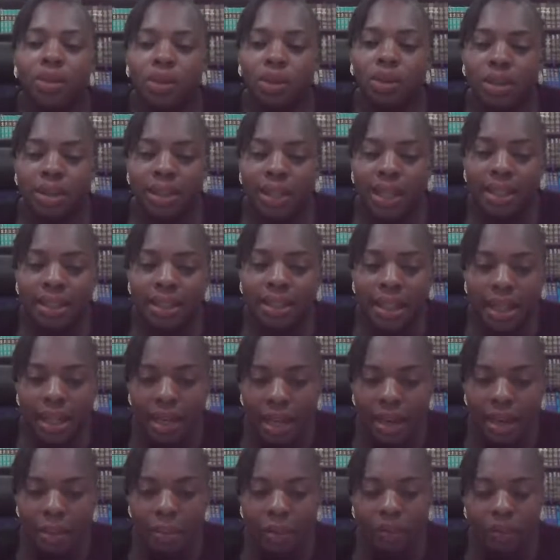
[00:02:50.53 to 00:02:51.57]
You state
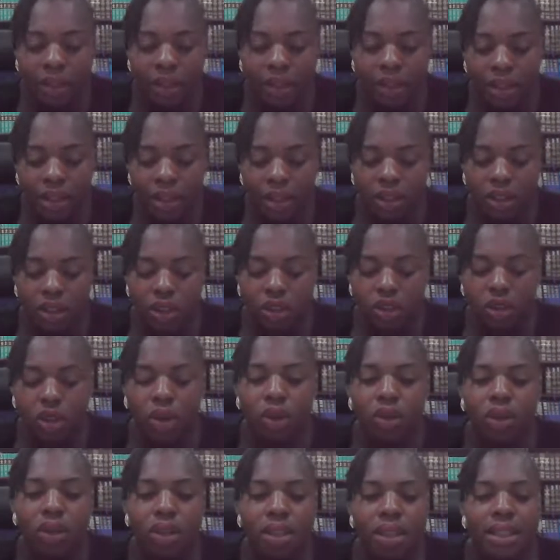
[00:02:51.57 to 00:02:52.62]
the name of the
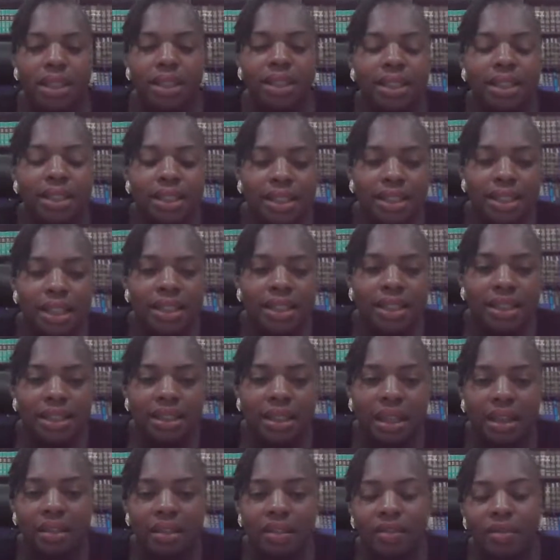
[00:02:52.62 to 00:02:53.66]
testator, state
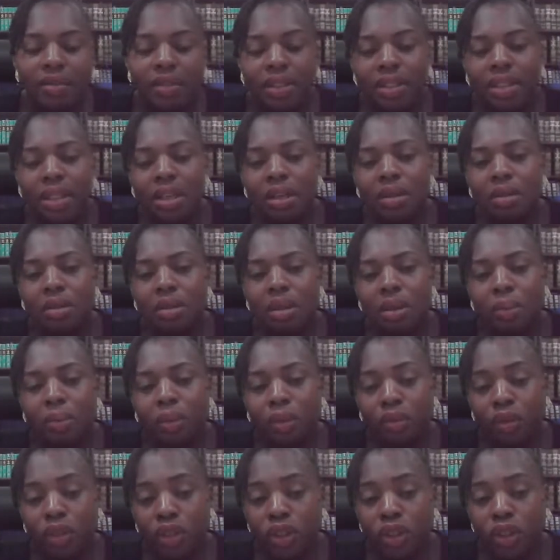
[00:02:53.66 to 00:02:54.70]
the if it's the
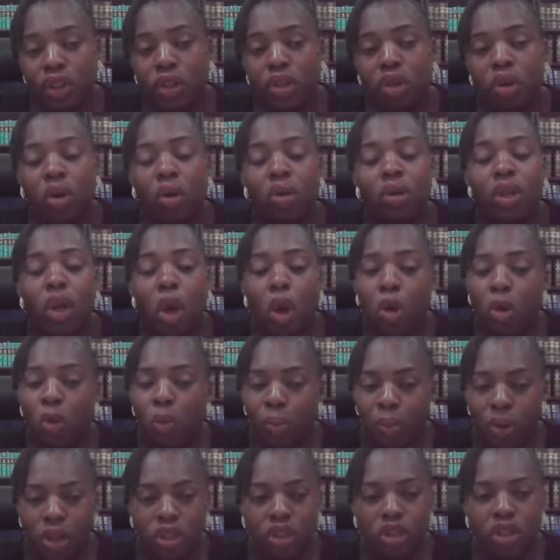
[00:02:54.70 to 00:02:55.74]
profession or the
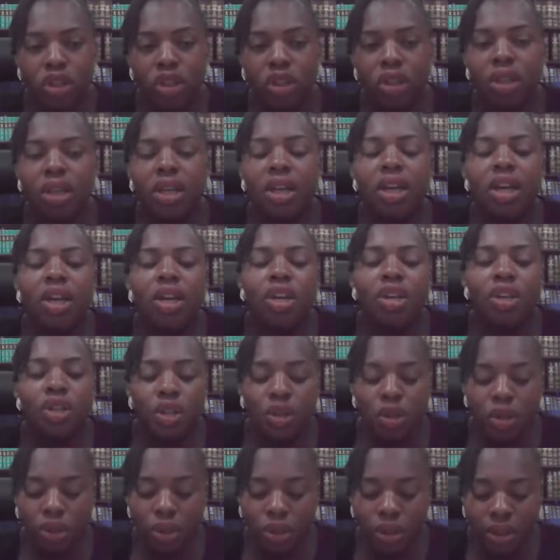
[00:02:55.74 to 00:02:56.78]
occupation.
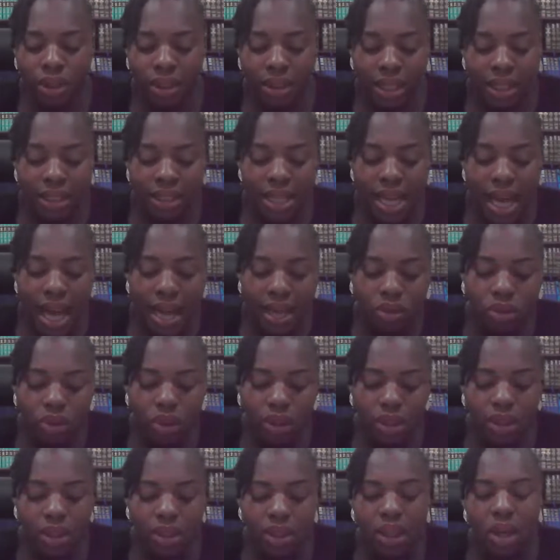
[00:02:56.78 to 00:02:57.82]
You also state the
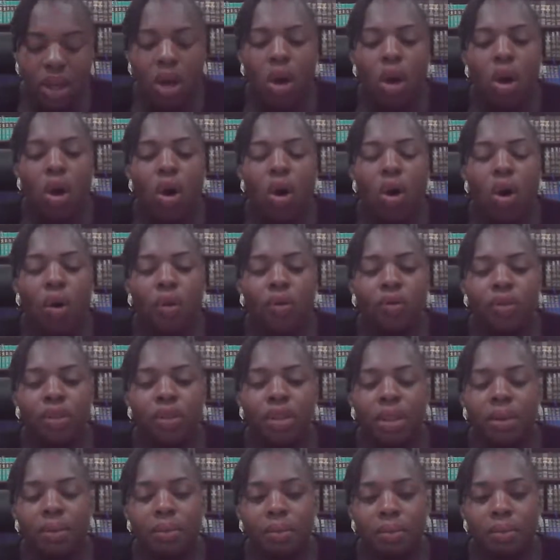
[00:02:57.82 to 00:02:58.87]
address of
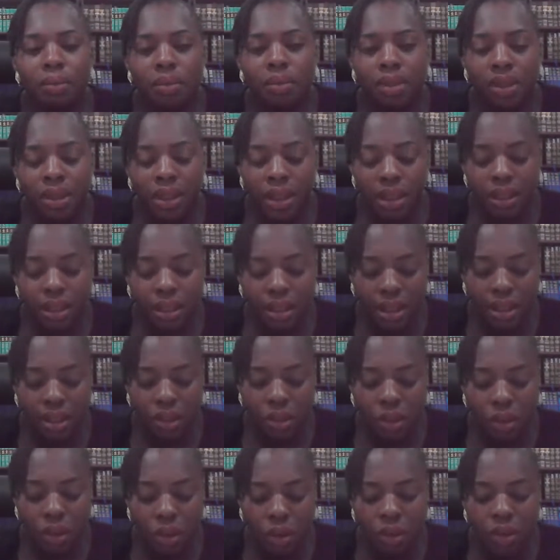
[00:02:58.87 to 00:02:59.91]
the
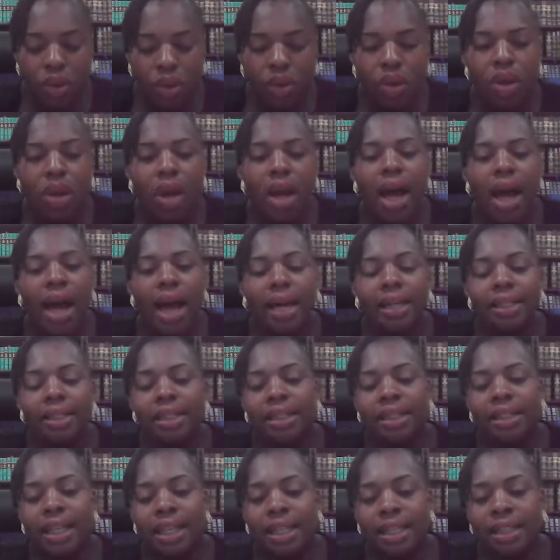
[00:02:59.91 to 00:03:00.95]
testator and
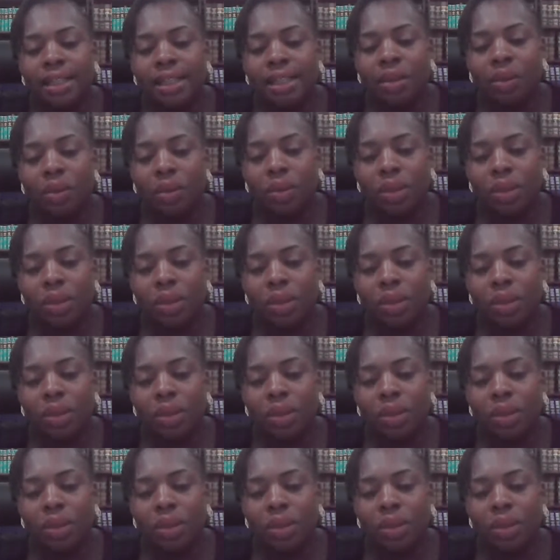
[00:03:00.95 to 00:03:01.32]
the date it